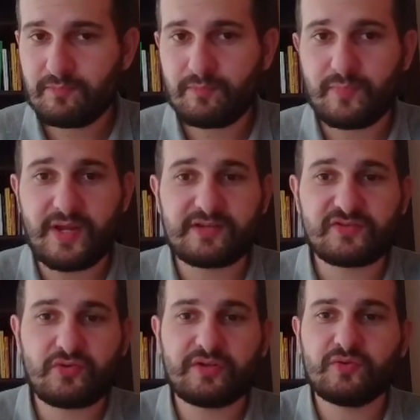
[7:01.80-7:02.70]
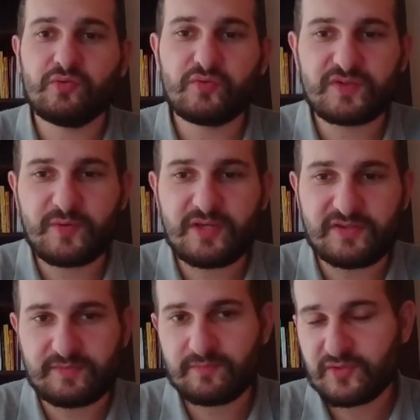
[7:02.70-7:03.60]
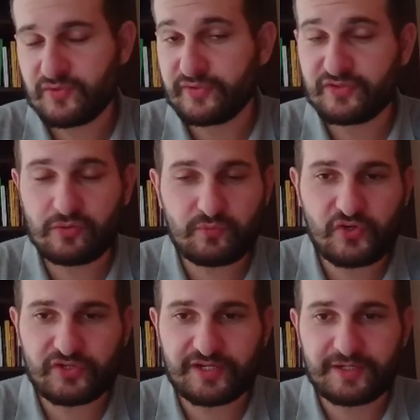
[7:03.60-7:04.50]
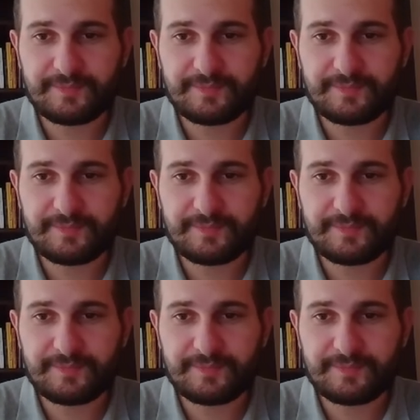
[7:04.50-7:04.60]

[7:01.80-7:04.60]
Black is going to lose a piece, so it's not working.